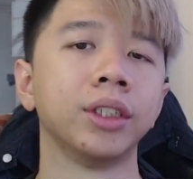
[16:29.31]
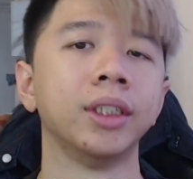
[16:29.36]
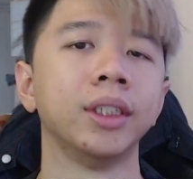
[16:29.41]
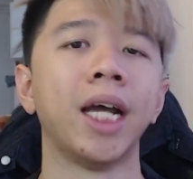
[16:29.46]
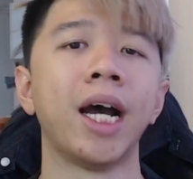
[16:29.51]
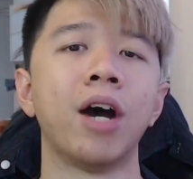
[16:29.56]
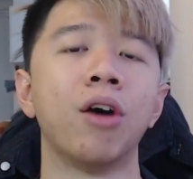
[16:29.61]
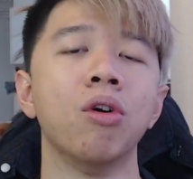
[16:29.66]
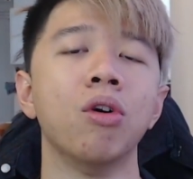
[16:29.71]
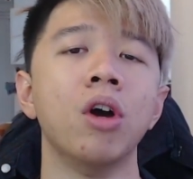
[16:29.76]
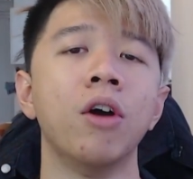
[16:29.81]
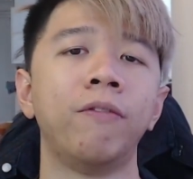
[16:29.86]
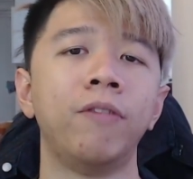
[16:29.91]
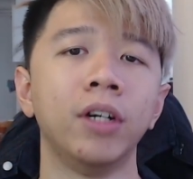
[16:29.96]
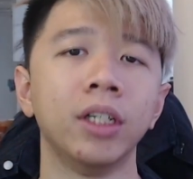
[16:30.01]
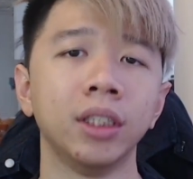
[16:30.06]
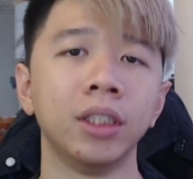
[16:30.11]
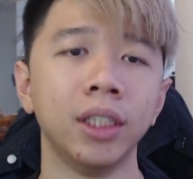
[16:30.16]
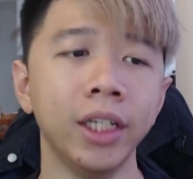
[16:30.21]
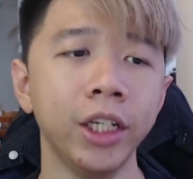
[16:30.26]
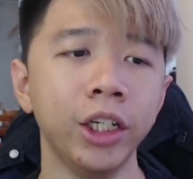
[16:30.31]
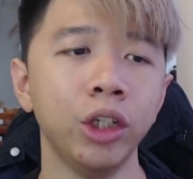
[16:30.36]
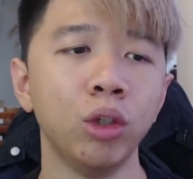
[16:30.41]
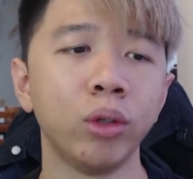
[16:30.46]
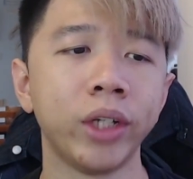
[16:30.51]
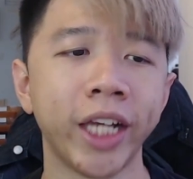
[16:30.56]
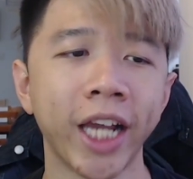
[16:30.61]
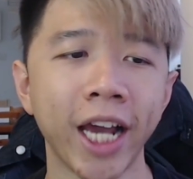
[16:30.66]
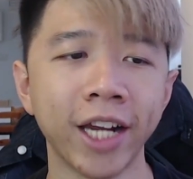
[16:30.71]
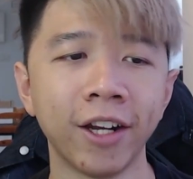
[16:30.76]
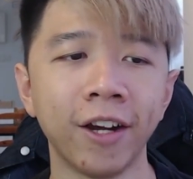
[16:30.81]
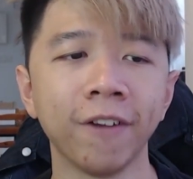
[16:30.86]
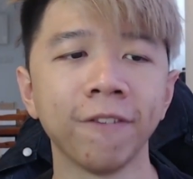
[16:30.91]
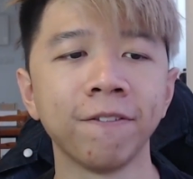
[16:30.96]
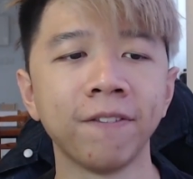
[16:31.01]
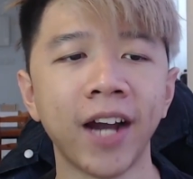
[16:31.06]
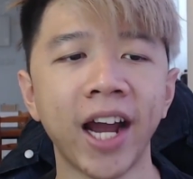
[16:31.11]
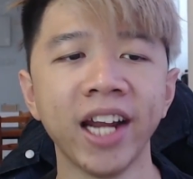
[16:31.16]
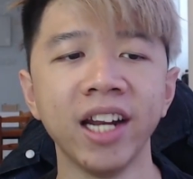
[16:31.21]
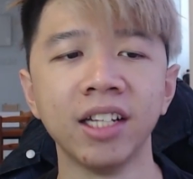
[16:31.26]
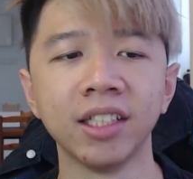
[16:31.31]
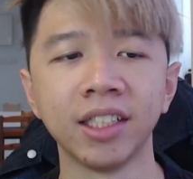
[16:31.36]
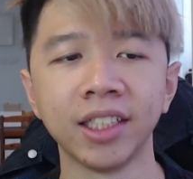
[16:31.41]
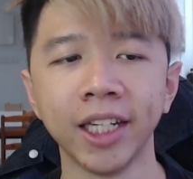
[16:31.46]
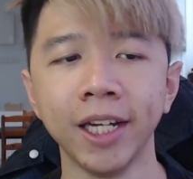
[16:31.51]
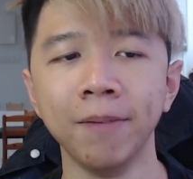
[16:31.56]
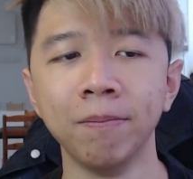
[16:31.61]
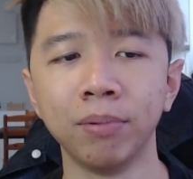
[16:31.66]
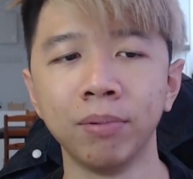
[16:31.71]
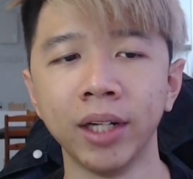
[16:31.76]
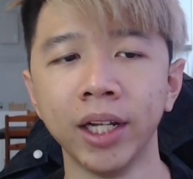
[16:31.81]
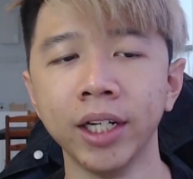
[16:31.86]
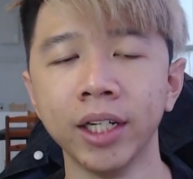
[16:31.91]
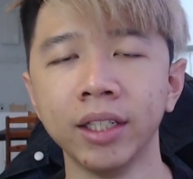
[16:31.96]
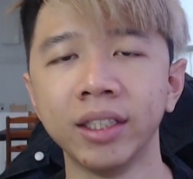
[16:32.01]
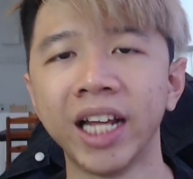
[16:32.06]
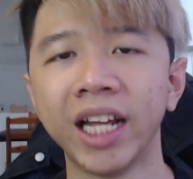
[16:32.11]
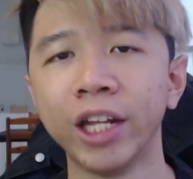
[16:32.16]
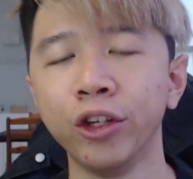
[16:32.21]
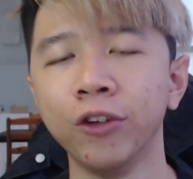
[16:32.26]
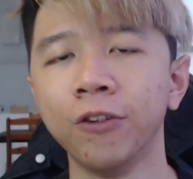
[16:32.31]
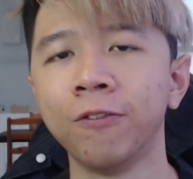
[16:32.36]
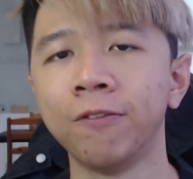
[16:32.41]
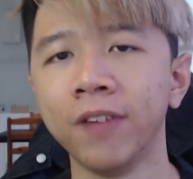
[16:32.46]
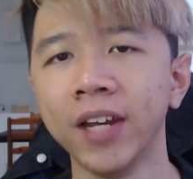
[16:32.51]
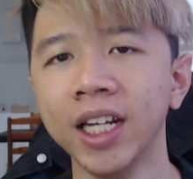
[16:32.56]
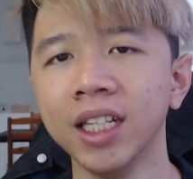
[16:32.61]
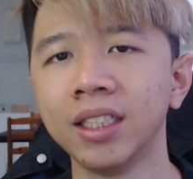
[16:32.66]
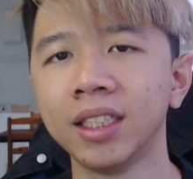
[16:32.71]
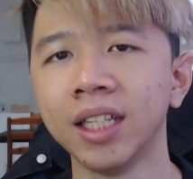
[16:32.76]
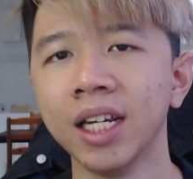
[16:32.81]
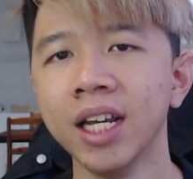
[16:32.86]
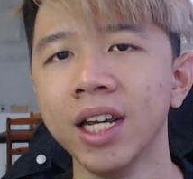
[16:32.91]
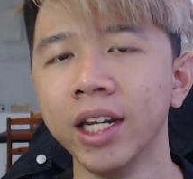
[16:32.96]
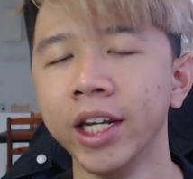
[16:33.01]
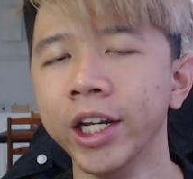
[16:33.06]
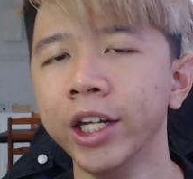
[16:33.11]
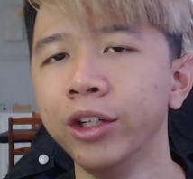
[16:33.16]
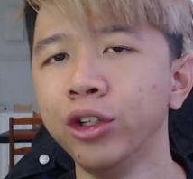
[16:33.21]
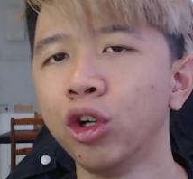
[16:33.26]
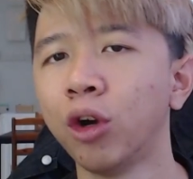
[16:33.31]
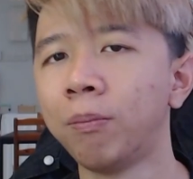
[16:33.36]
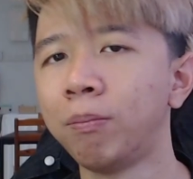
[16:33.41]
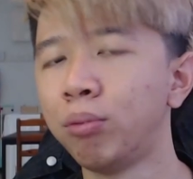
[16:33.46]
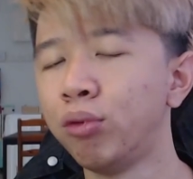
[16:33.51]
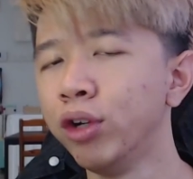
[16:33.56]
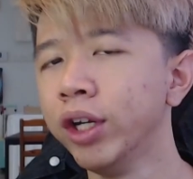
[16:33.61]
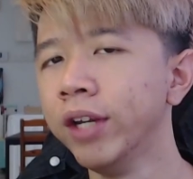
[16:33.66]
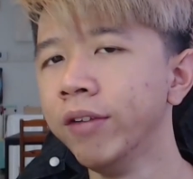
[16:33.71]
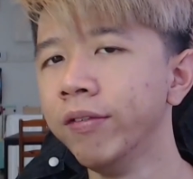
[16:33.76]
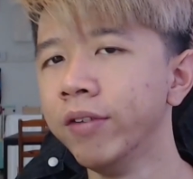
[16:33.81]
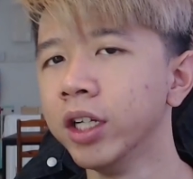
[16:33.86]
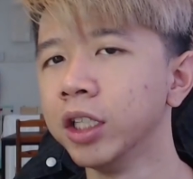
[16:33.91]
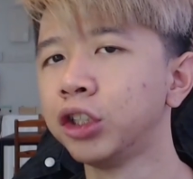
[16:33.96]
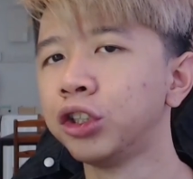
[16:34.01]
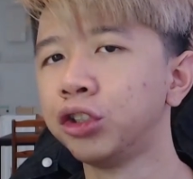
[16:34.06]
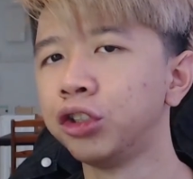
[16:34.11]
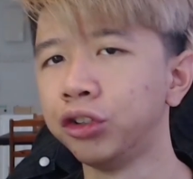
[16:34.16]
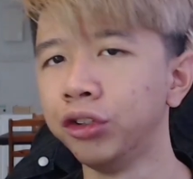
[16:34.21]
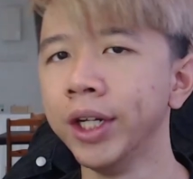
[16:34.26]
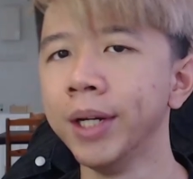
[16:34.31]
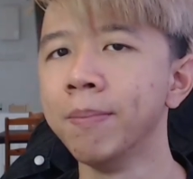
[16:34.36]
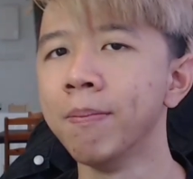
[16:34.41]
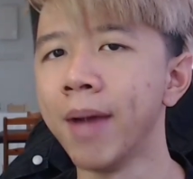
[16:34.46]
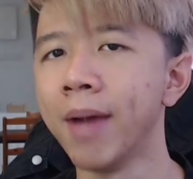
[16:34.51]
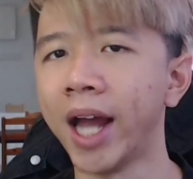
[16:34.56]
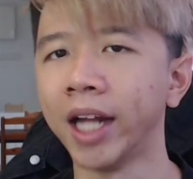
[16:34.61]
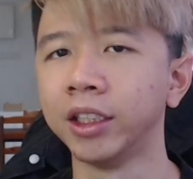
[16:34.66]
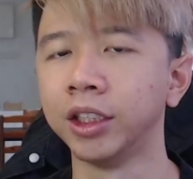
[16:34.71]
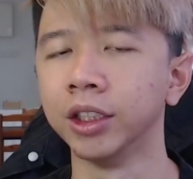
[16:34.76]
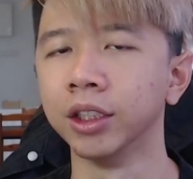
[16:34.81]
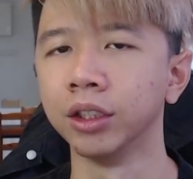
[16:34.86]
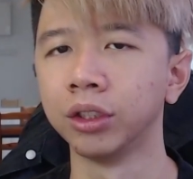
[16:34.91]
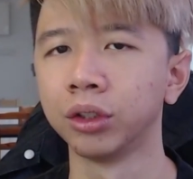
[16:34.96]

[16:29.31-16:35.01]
Now, firstly, you cannot find the same player that you faced in your previous 3 matches.